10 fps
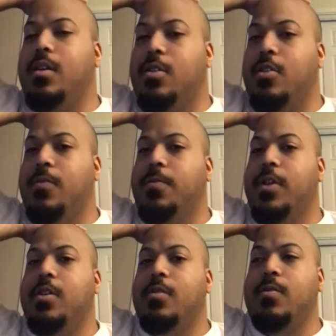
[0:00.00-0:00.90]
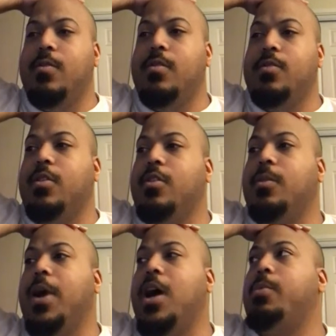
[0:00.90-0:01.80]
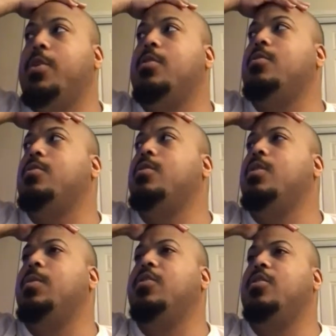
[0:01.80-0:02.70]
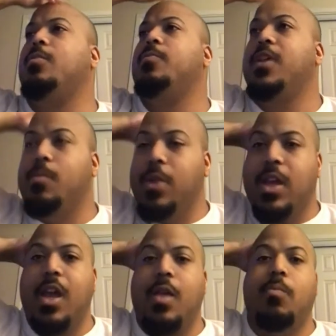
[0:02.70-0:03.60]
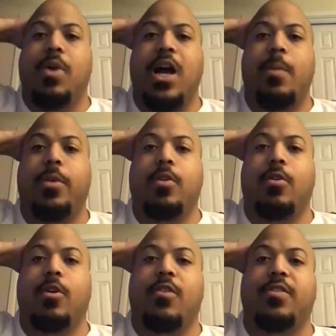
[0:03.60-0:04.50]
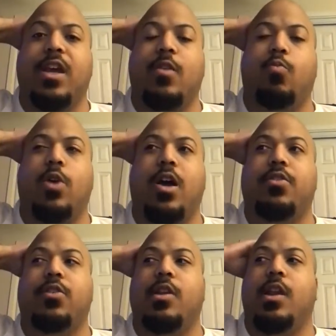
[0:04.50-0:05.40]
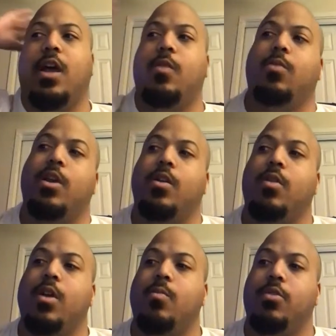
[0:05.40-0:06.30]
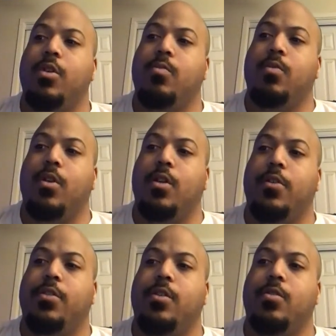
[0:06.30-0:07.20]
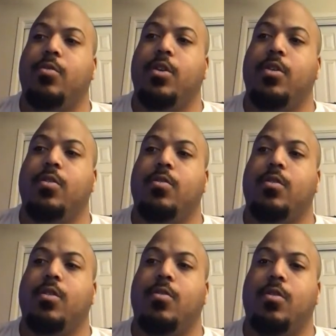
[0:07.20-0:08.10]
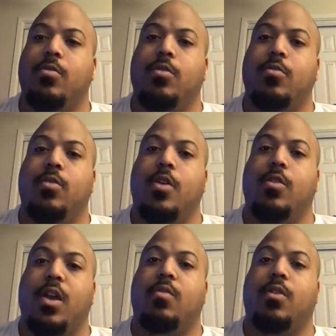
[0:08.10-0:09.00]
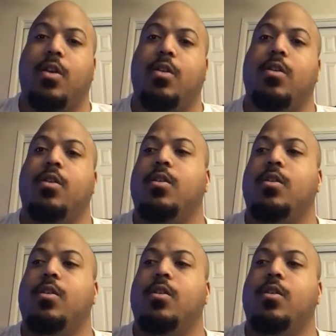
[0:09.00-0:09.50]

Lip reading: Tofik was only popular. I mean, Tofik became popular off that Ryzen lightweight Grand Prix run less than 3 years ago. You do know that, right?